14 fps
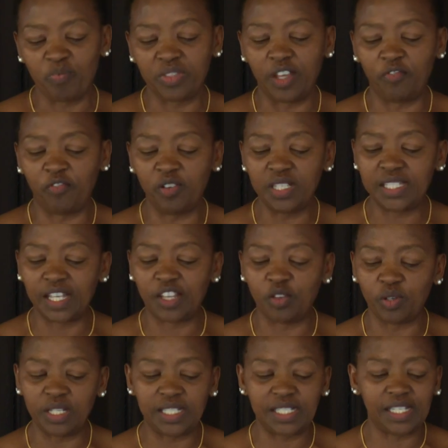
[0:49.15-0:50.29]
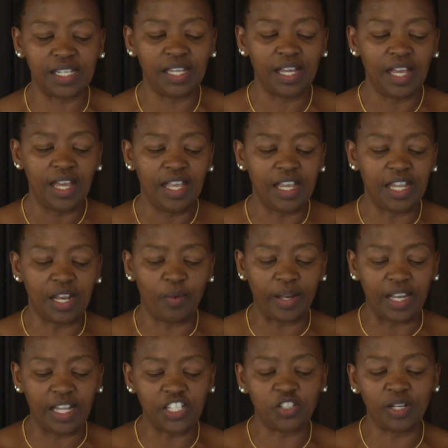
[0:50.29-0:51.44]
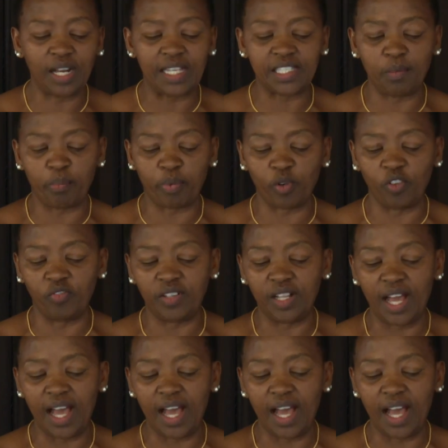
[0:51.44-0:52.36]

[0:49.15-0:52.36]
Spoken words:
The food security in our nation has improved,